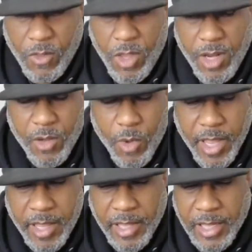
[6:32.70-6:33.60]

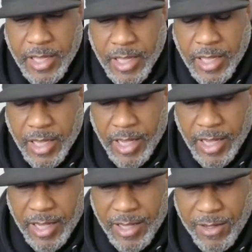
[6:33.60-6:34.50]
anyway,
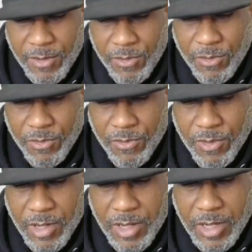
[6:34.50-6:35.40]
uh,
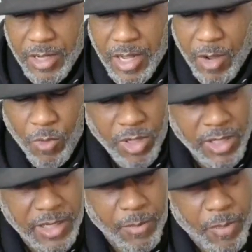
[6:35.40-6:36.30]
I want to
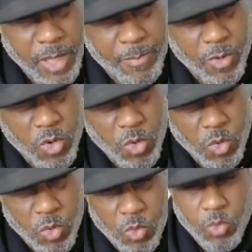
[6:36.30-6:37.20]
let the people
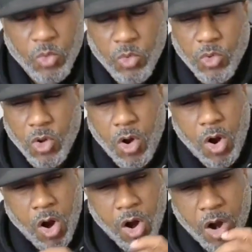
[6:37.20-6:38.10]
who
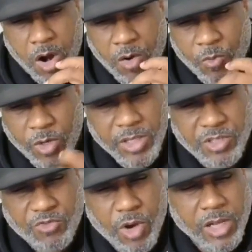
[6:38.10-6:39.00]
are really
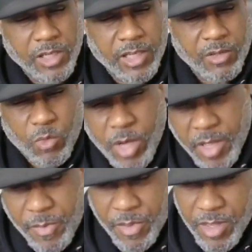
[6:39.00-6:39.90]
struggling
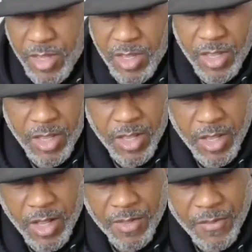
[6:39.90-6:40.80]
with
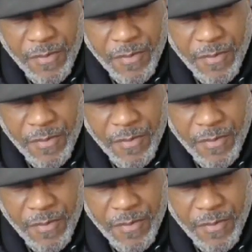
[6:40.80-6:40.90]
the